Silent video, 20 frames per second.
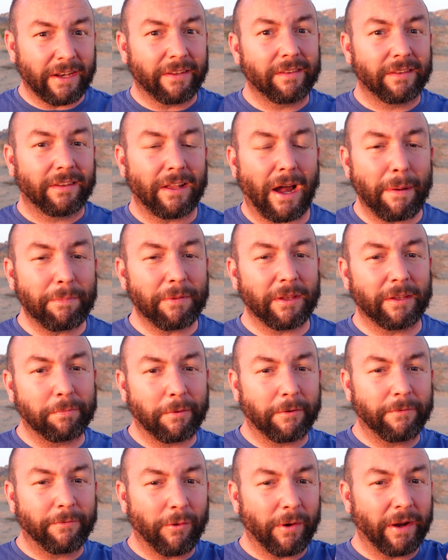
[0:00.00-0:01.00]
to stop this
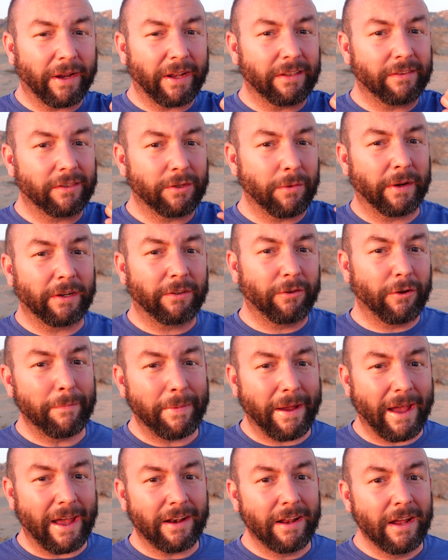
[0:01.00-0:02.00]
before it gets going
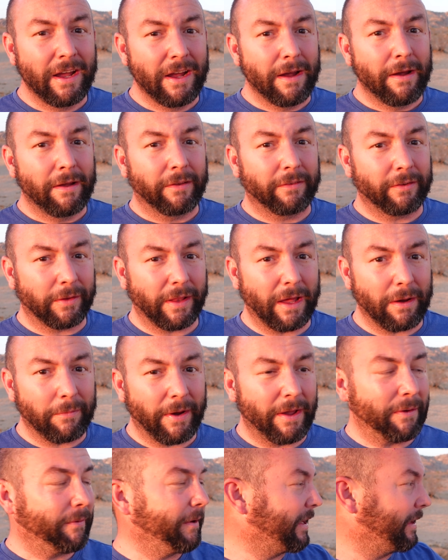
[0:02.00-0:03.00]
too bad, so that
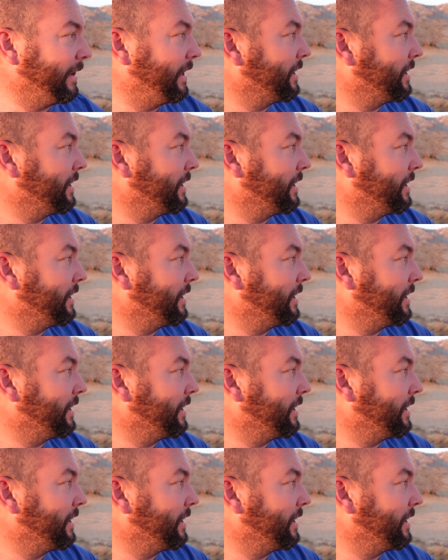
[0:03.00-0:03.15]
way we can